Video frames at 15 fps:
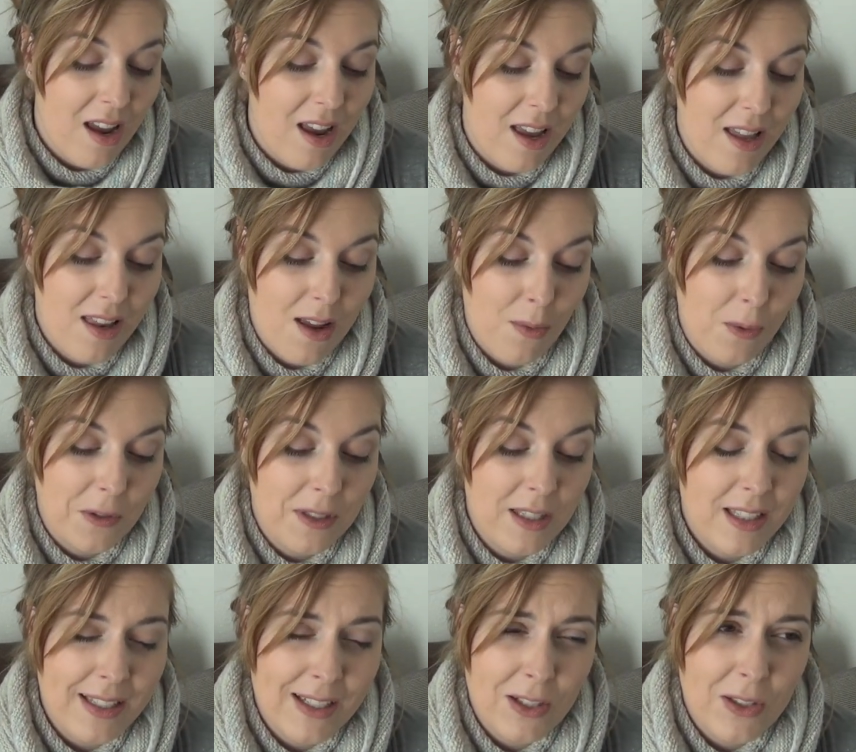And I was
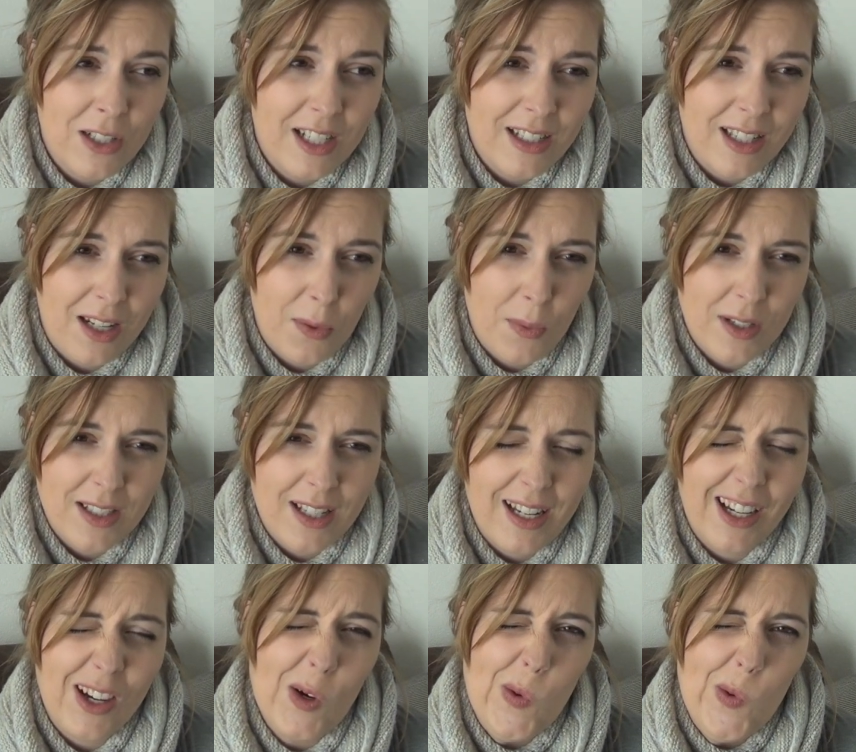knitting on it and I was
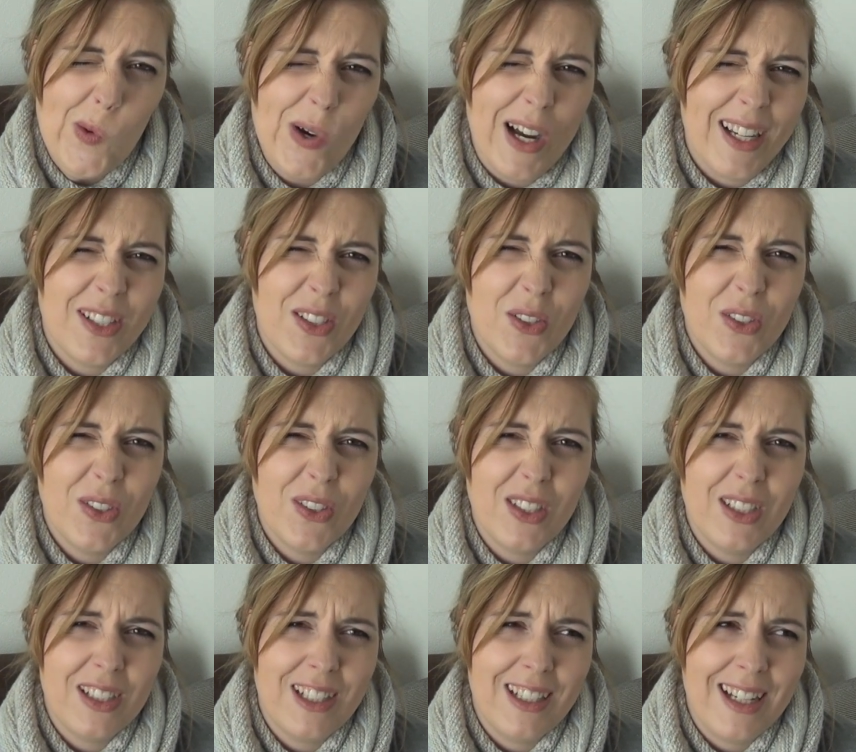like, oh, I don't
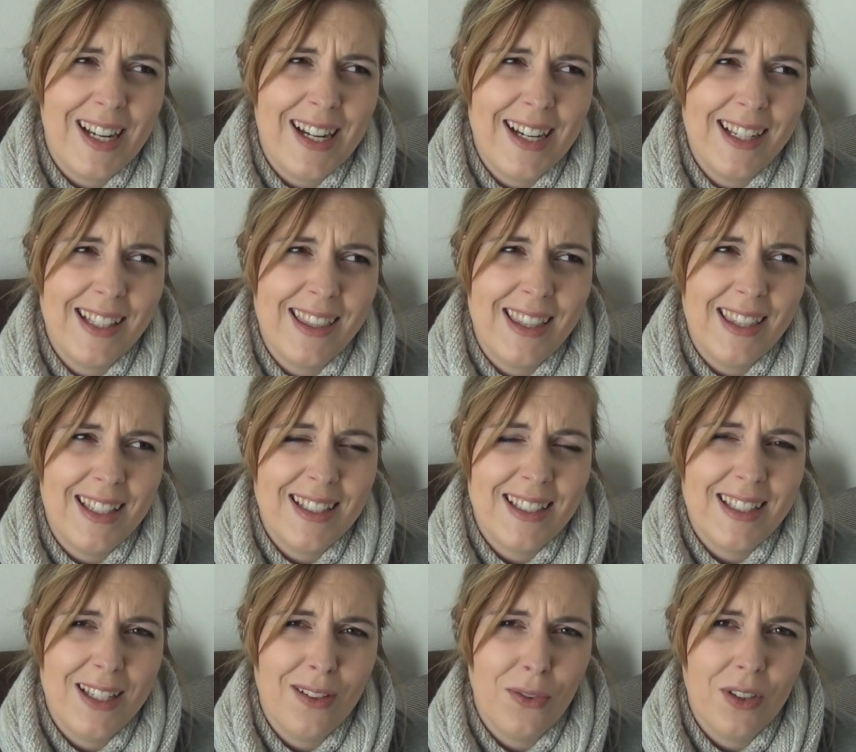like this
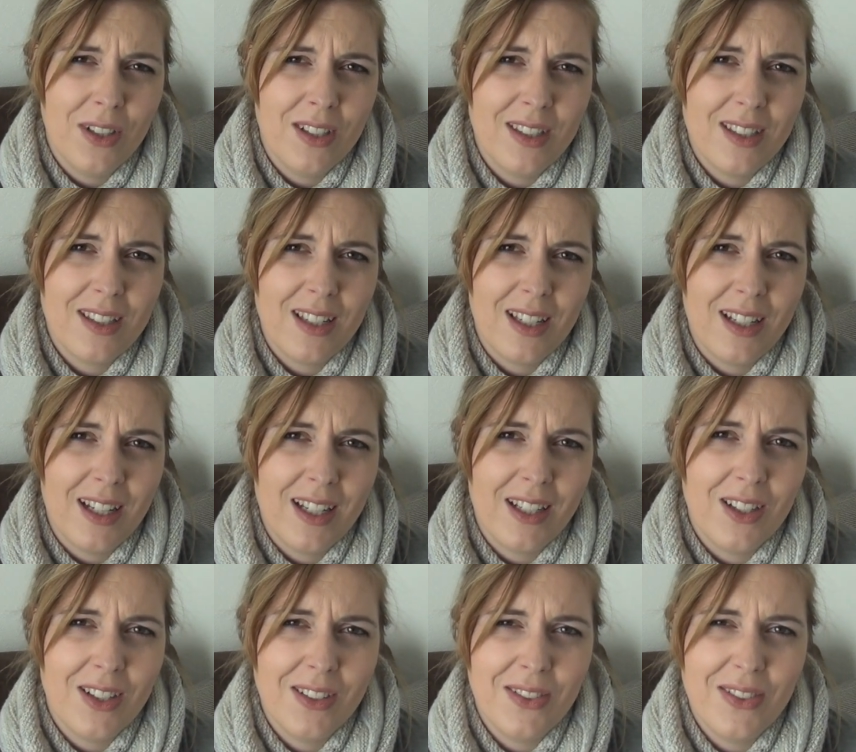difference and I
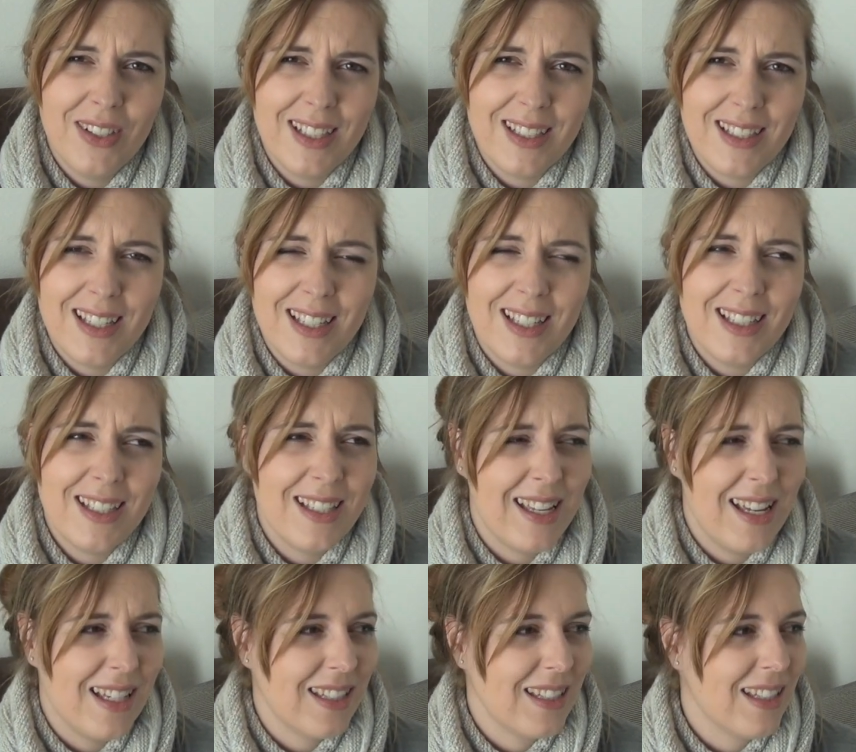can't fix it.
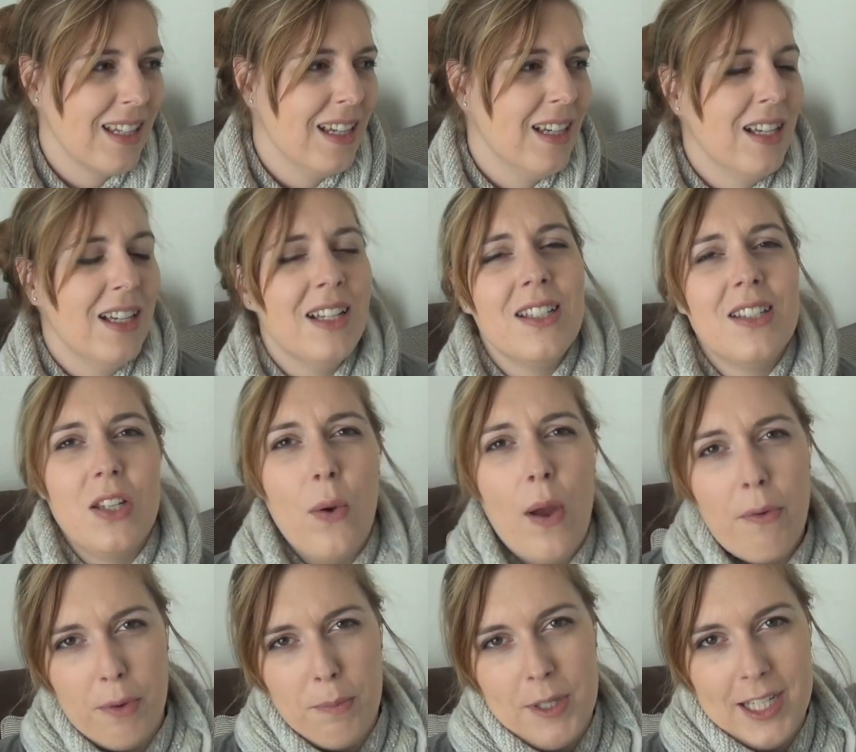And so I
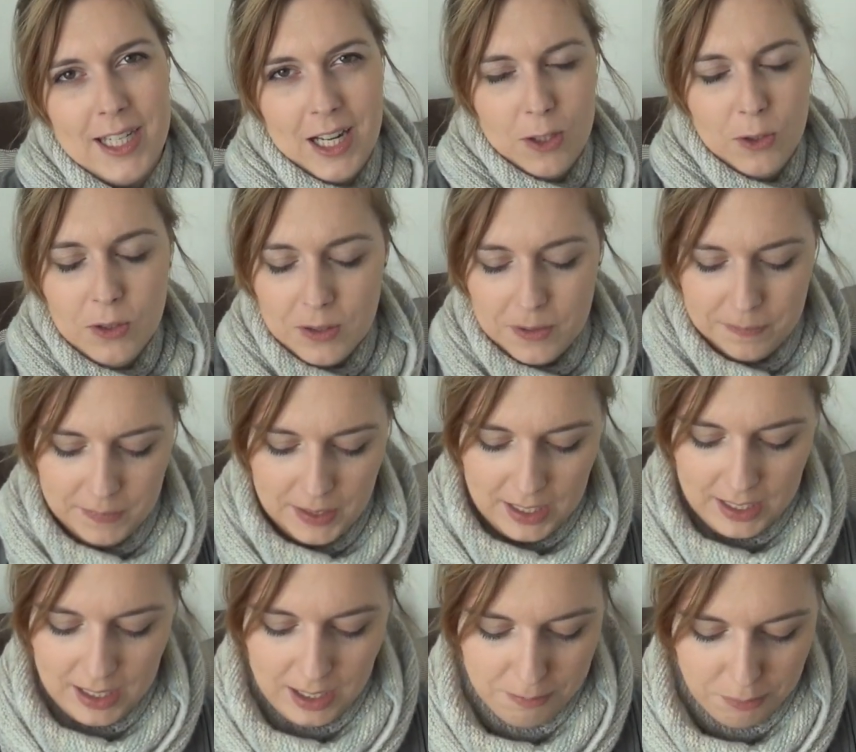ripped it out
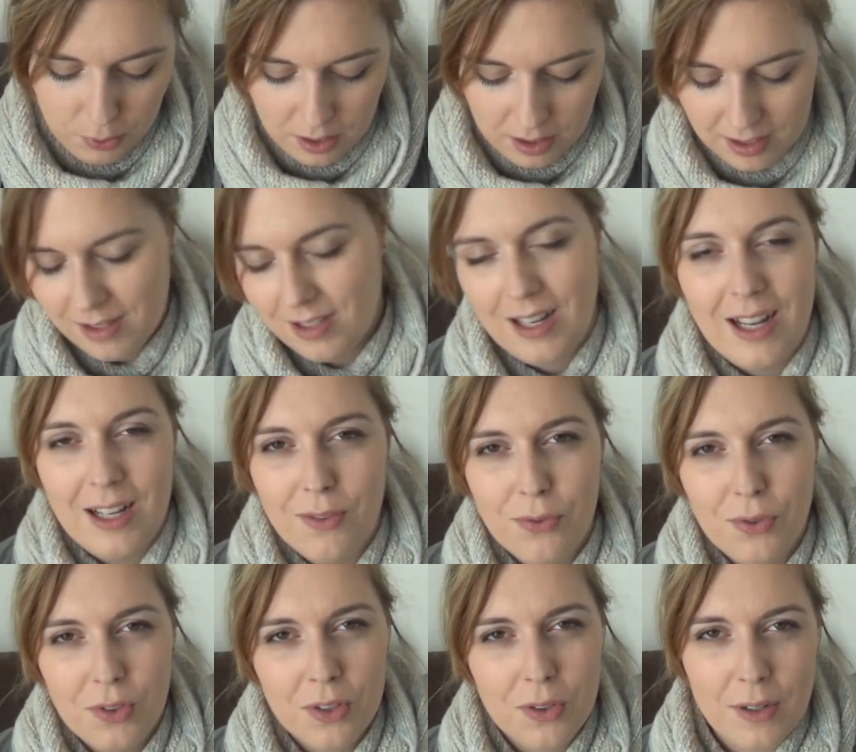and I put it aside
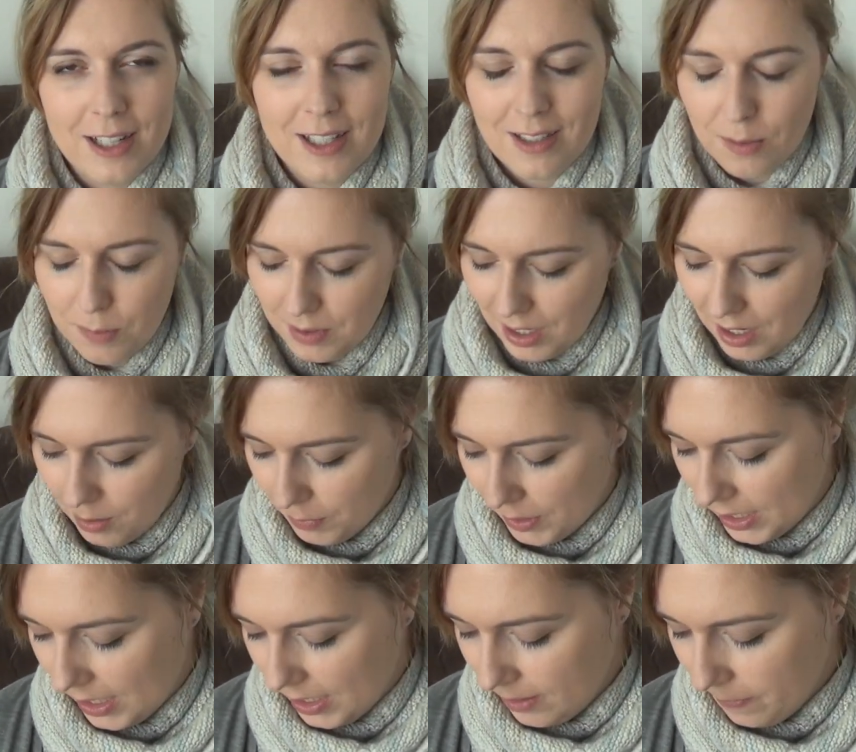for quite some time
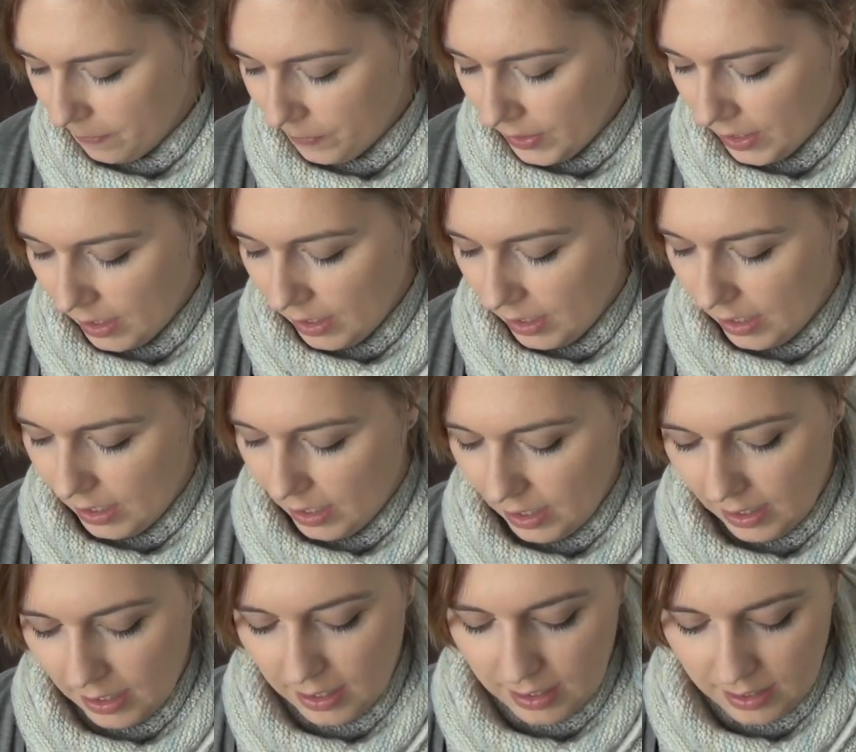again.
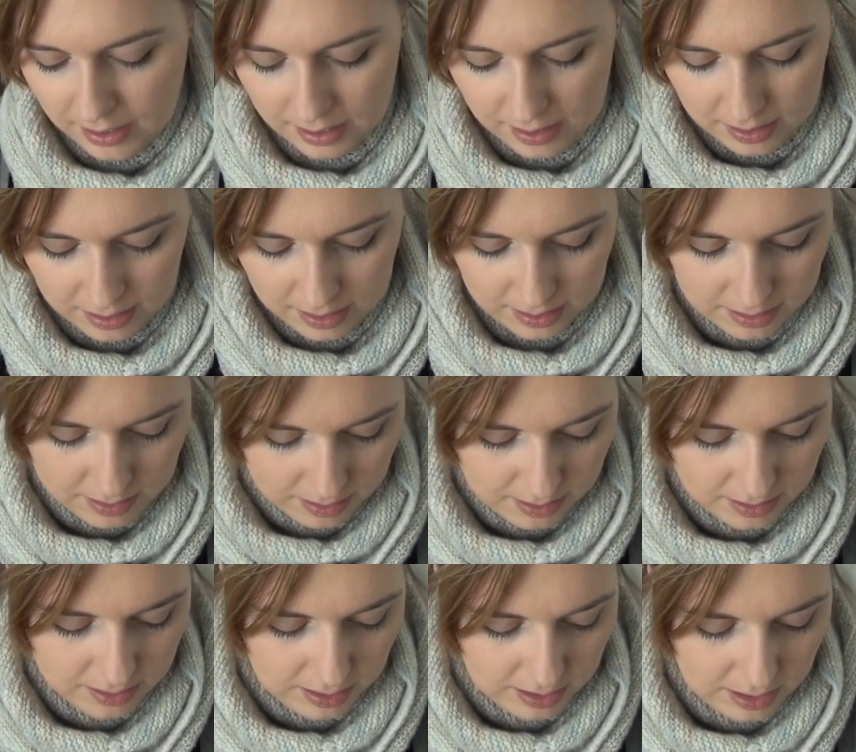And
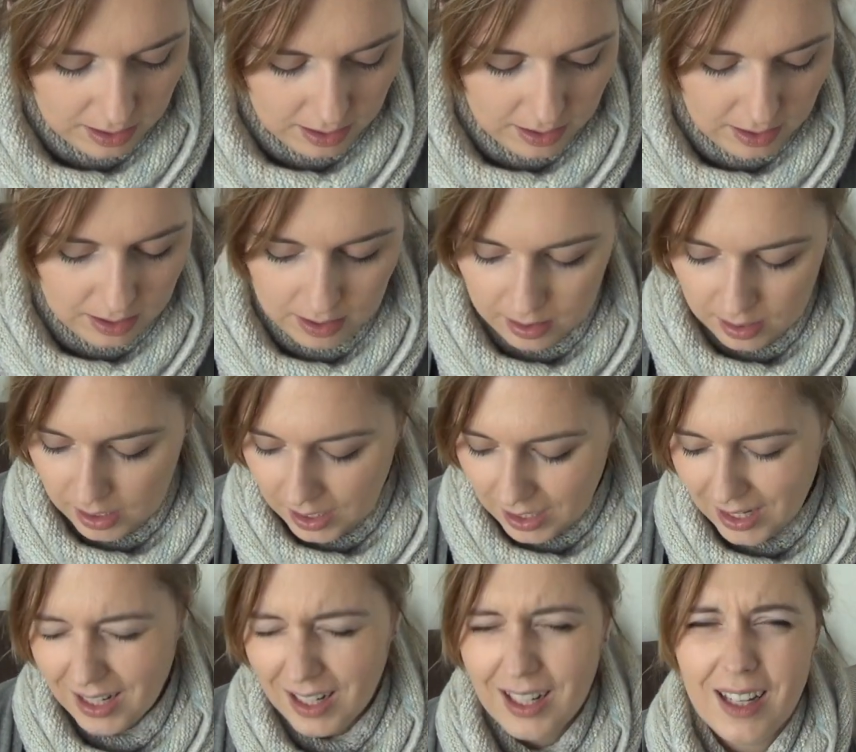I
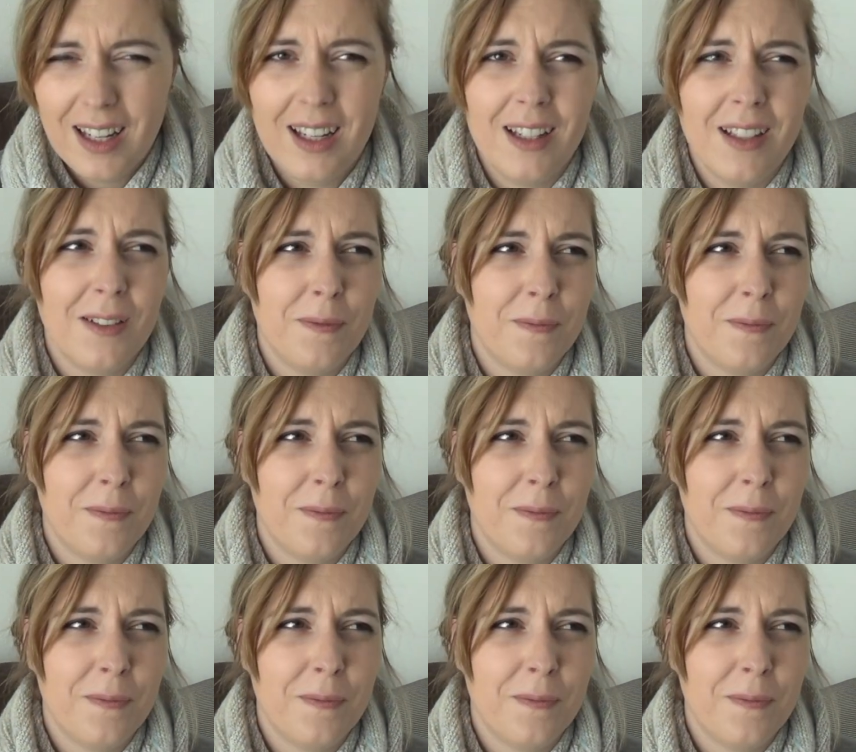think